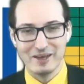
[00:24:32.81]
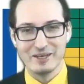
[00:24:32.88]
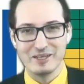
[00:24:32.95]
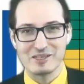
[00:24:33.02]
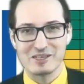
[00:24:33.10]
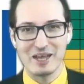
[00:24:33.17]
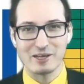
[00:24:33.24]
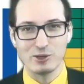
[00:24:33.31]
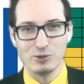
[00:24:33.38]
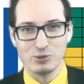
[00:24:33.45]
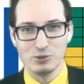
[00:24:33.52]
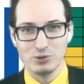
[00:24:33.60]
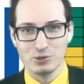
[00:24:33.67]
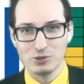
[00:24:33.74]
It's like
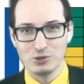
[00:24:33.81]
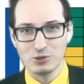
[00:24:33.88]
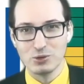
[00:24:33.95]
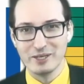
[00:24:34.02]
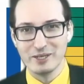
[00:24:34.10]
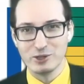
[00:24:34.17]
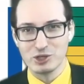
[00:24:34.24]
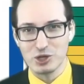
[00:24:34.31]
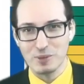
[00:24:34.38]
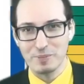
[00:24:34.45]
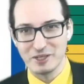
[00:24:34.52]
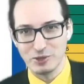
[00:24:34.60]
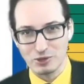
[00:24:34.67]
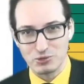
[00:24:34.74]
you go in a shop
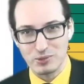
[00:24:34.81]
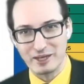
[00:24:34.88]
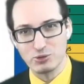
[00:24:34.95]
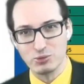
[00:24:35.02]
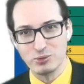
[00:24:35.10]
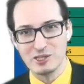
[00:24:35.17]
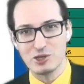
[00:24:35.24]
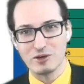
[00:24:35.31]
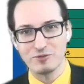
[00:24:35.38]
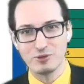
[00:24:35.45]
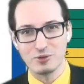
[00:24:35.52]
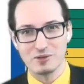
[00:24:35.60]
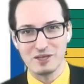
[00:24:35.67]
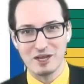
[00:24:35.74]
and you're trying to insert
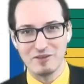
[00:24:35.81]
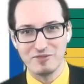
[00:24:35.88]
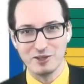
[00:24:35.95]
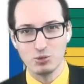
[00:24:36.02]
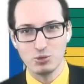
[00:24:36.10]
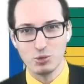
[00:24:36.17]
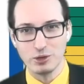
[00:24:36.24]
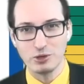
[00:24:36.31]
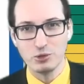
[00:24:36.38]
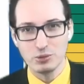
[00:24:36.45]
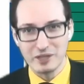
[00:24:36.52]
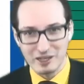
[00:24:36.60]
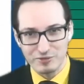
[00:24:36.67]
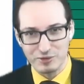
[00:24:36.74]
yourself into a
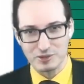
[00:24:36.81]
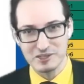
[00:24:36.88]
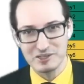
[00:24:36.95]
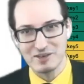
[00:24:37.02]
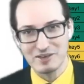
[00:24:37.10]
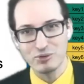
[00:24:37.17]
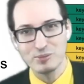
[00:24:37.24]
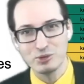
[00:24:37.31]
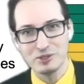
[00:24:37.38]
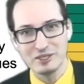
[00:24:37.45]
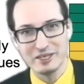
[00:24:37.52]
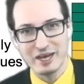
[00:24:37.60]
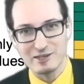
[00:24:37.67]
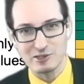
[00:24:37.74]
queue that forces
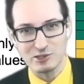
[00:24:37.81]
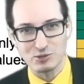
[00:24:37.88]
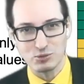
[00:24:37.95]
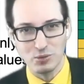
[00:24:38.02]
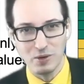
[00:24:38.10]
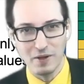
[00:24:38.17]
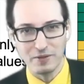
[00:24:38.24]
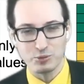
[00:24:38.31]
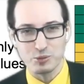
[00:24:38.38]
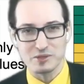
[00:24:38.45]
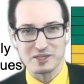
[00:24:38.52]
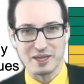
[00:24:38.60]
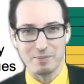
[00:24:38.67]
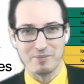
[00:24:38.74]
everybody else to
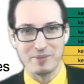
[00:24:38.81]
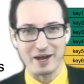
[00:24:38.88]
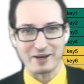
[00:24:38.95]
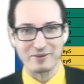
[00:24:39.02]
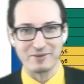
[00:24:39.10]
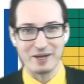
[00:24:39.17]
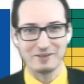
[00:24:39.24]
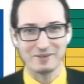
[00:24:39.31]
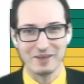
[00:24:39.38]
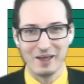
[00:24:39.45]
step back, right?